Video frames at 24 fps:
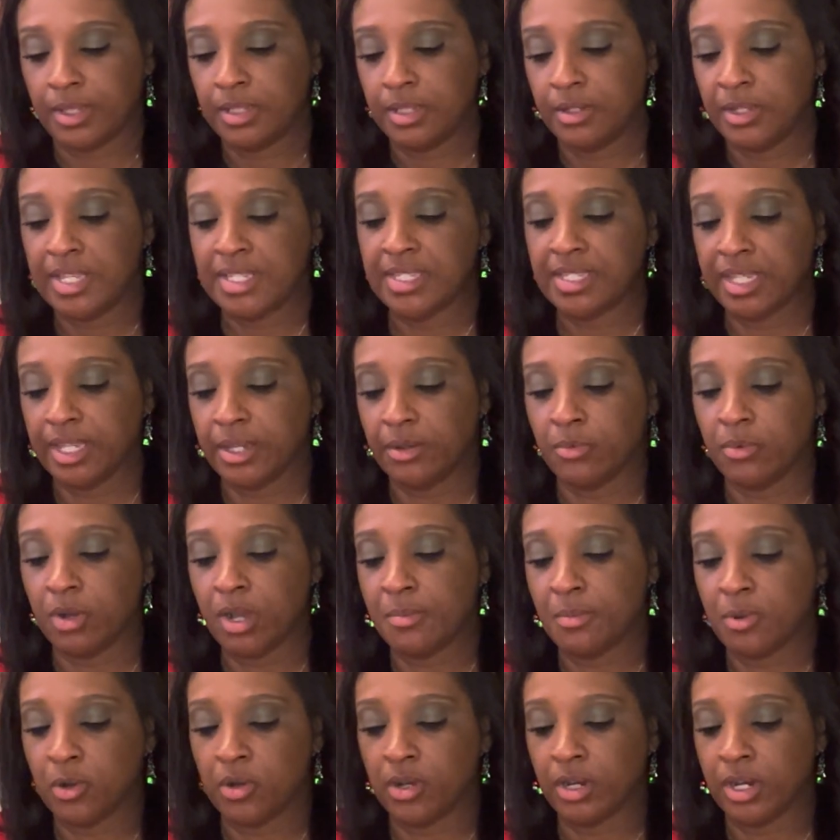Let's get
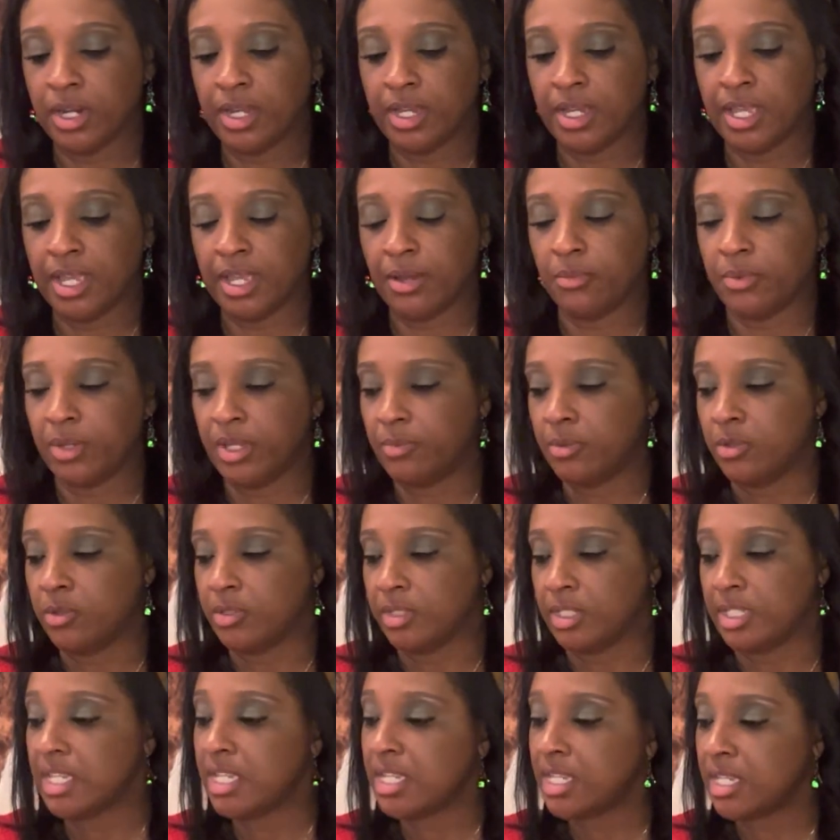one more and we will
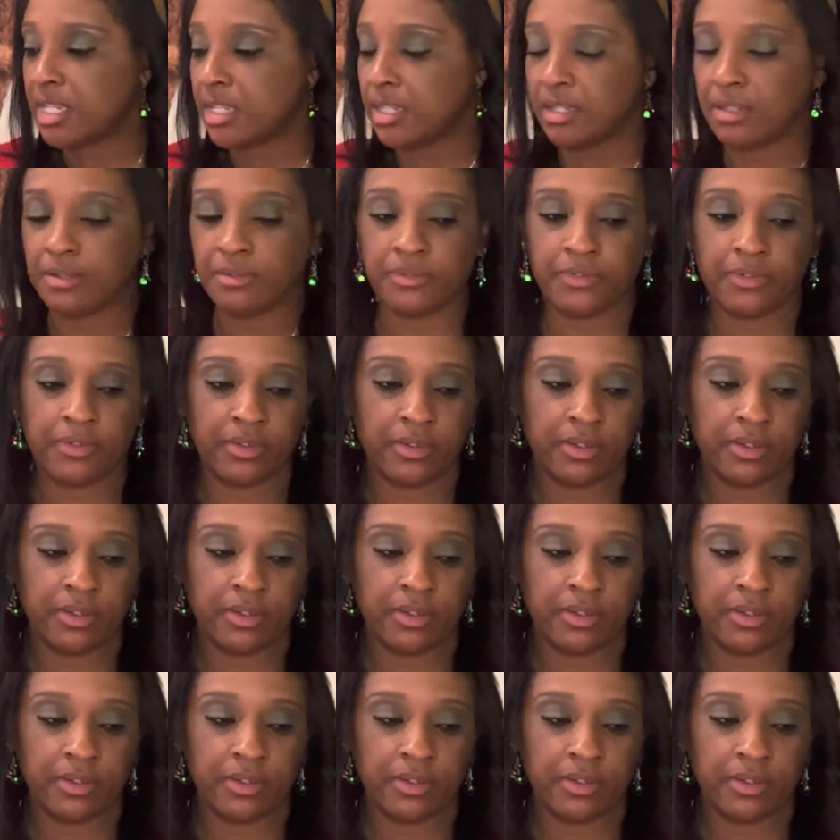leave